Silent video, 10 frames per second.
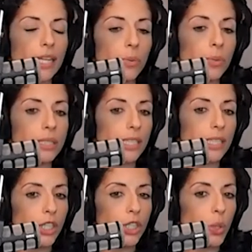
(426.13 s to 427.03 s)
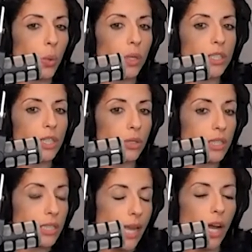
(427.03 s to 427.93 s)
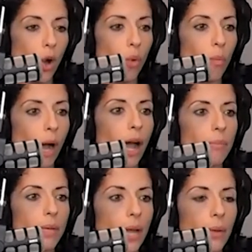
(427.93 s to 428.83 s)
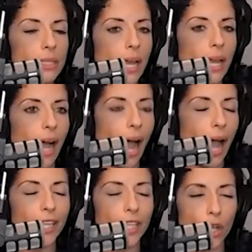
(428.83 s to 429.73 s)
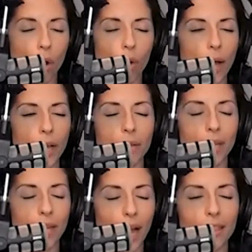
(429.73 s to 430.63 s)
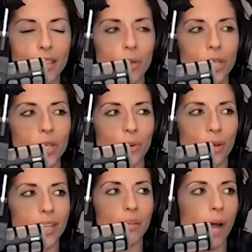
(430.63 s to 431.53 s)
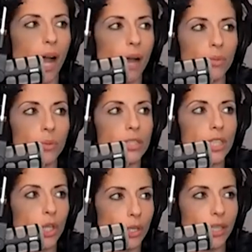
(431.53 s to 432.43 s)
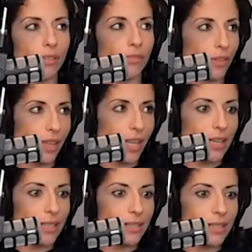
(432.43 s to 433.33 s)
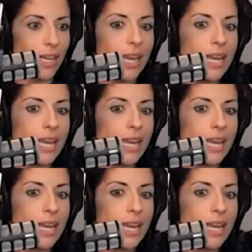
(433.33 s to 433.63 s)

It was geared towards the stay-at-home mom, and I was like, I know I am not the only working mom who is looking for this,